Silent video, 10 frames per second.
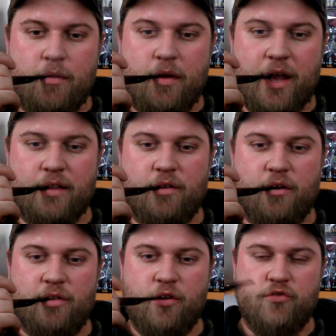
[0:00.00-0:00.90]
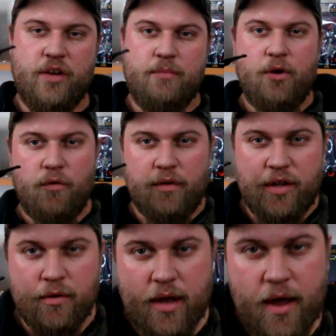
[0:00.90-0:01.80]
I guess they're going to start treatment over in the
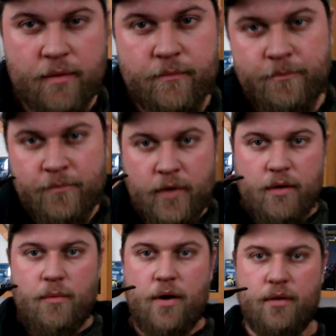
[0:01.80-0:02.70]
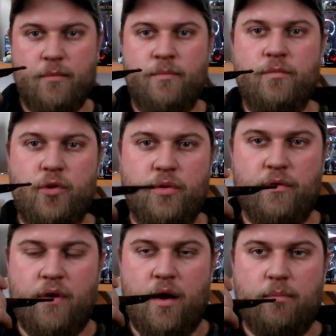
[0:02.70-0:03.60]
UK while they're doing
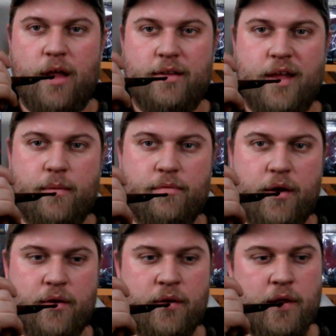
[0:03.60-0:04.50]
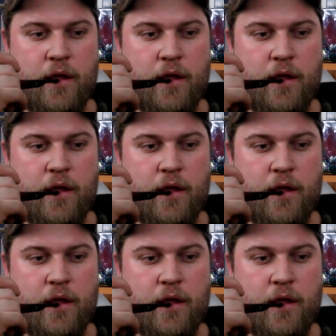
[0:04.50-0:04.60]
their uh, Black Sabbath record.